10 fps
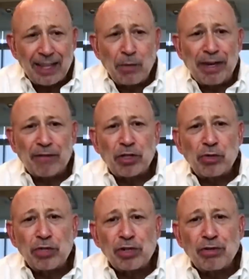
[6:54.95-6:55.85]
And I think we have to
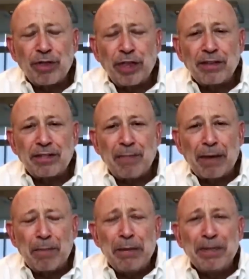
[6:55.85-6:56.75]
do certain things to
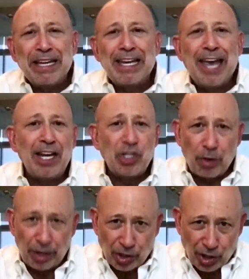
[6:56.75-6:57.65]
make people
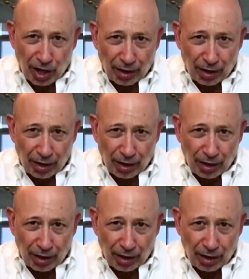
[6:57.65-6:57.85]
engage with each